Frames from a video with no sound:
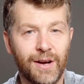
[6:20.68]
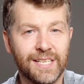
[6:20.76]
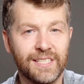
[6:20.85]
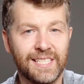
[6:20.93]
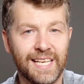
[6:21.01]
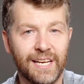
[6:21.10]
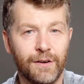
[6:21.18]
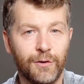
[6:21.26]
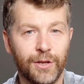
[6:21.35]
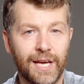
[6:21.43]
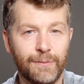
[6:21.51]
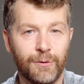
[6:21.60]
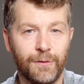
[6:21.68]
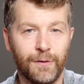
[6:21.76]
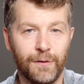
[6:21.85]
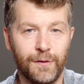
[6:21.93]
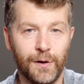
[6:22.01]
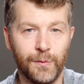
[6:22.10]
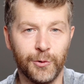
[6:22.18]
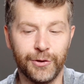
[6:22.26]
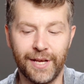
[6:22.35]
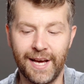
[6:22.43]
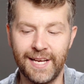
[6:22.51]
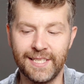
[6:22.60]
as I said, I've got the camera for a few more
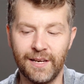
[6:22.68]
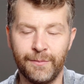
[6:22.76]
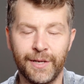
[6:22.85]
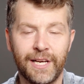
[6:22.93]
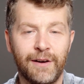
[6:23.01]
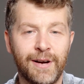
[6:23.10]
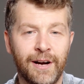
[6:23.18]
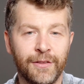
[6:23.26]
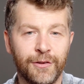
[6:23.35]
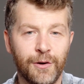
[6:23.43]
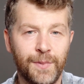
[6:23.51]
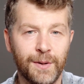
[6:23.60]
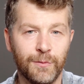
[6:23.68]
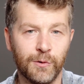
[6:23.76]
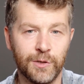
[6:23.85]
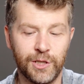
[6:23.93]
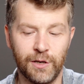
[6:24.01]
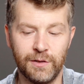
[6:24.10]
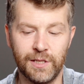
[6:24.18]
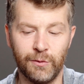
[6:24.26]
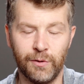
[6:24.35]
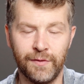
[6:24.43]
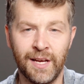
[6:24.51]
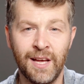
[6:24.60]
days. I'm going to go out and do a bit more shooting
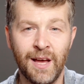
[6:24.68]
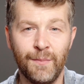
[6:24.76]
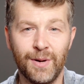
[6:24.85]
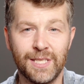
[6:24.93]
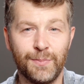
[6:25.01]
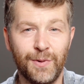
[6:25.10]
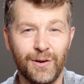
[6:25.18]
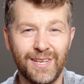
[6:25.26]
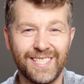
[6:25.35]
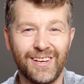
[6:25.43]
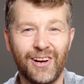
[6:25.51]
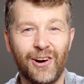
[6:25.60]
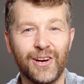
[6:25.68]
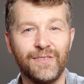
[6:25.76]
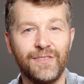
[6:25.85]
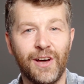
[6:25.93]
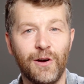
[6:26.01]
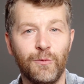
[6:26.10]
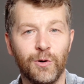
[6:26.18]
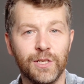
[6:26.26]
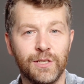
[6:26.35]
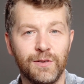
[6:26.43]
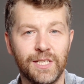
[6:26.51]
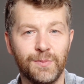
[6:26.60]
with it, but to be honest, I kind of know what
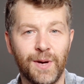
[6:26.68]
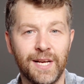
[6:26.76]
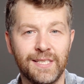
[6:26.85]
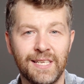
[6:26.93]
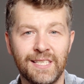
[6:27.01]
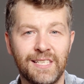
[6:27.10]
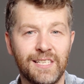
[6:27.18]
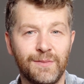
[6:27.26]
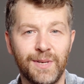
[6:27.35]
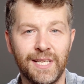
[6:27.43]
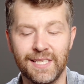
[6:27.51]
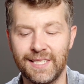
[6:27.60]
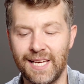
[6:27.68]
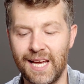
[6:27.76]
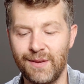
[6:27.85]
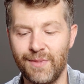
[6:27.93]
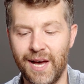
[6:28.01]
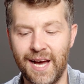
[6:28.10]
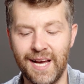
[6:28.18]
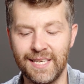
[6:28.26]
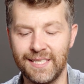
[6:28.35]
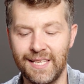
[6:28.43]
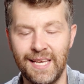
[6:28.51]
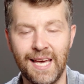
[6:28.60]
to expect. It's going to be the same
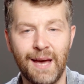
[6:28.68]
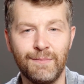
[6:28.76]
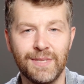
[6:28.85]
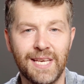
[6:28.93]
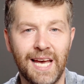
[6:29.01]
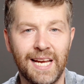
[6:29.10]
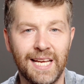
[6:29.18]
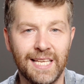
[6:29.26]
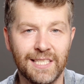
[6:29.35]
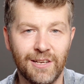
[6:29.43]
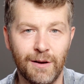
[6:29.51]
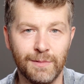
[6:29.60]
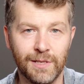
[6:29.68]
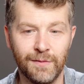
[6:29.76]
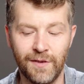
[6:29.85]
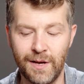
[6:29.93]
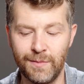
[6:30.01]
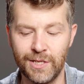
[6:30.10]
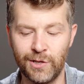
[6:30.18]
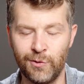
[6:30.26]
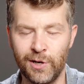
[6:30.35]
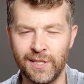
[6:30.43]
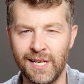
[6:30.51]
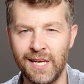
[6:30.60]
as the M10 in terms of image
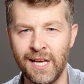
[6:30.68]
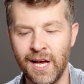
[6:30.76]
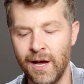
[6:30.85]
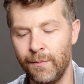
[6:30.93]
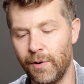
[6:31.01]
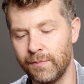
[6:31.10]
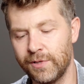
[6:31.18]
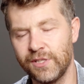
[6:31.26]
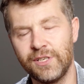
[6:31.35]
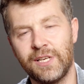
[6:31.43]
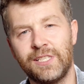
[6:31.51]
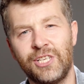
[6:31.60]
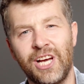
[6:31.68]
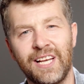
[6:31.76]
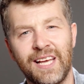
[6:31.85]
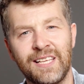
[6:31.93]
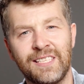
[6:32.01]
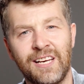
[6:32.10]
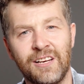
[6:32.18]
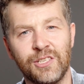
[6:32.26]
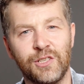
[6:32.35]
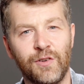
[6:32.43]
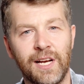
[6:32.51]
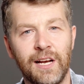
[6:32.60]
quality, but I'm just going to check that
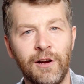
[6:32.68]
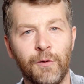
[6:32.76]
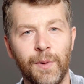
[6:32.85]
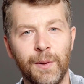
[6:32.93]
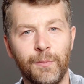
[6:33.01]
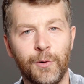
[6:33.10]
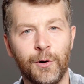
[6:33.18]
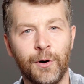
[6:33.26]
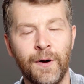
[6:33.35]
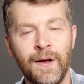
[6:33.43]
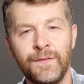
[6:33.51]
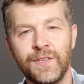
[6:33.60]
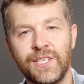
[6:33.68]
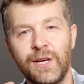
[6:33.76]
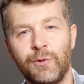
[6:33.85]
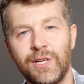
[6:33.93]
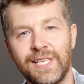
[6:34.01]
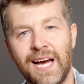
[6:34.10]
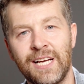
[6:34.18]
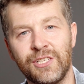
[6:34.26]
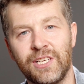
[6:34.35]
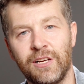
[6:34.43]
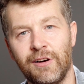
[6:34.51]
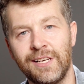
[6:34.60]
touchscreen a little bit more, see what it's
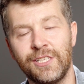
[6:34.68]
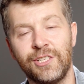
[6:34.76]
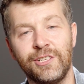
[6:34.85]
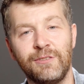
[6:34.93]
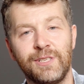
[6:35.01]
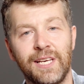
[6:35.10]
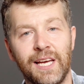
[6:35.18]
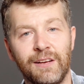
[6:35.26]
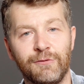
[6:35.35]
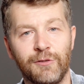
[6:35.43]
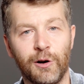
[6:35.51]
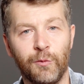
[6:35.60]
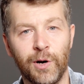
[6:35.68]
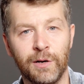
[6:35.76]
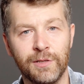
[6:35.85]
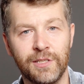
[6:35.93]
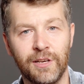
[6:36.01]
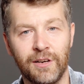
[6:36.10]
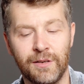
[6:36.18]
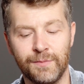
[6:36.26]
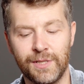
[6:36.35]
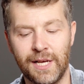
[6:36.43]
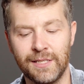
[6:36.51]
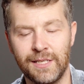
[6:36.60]
actually like shooting in real world
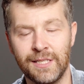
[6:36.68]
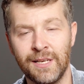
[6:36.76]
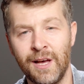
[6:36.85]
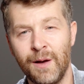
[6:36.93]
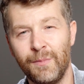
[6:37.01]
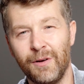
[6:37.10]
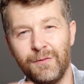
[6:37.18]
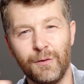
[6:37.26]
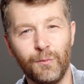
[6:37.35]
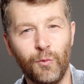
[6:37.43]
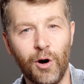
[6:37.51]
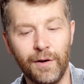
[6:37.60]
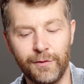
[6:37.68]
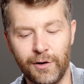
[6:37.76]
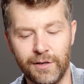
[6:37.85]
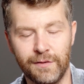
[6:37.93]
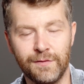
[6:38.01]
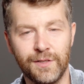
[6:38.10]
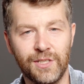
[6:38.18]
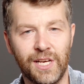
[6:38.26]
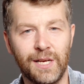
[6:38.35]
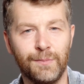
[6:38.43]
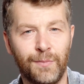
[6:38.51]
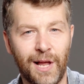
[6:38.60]
circumstances. But from what I've kind of
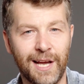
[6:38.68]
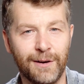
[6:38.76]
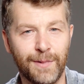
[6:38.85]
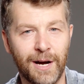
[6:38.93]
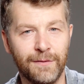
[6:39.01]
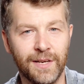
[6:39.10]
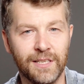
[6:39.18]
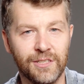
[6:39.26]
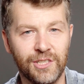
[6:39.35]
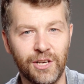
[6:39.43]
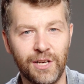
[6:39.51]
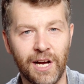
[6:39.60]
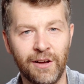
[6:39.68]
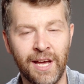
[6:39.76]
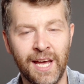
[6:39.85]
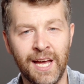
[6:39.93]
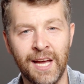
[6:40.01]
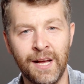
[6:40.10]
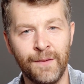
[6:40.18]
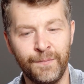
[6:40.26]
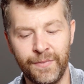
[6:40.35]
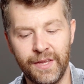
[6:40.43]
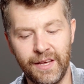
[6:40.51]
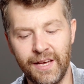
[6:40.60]
seen playing about with it in the studio here,
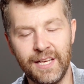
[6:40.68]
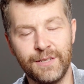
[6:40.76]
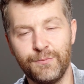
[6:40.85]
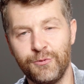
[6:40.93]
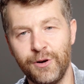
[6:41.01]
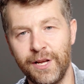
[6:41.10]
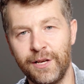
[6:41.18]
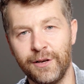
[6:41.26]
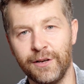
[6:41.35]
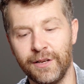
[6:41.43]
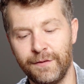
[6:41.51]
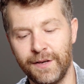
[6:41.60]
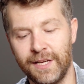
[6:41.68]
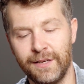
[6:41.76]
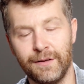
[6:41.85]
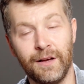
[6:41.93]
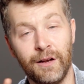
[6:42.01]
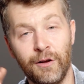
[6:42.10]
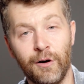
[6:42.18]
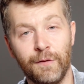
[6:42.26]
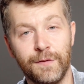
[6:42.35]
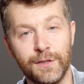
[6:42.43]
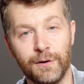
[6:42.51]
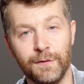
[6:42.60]
it's pretty good. I think a lot
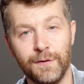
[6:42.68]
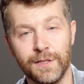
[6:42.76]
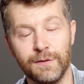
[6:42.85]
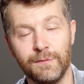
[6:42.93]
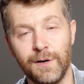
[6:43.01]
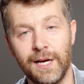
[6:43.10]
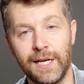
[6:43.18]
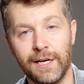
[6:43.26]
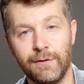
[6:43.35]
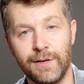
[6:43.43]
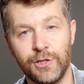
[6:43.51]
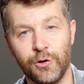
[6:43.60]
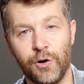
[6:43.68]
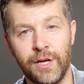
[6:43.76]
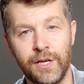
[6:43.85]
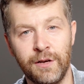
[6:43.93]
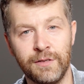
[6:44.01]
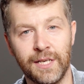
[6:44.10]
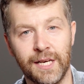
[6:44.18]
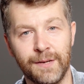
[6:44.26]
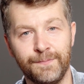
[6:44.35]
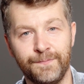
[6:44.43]
of photographers are really going to enjoy using it.